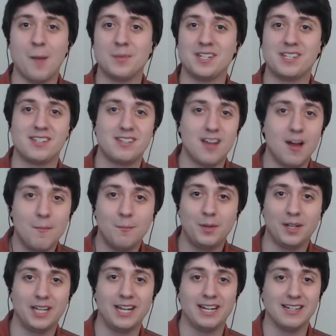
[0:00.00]

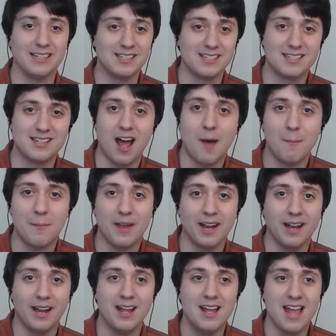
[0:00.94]
stumbling,
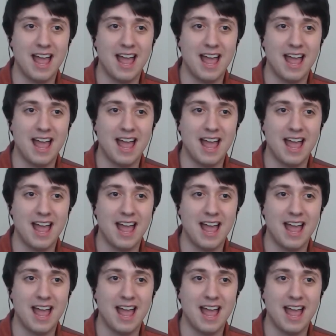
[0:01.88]
stopping,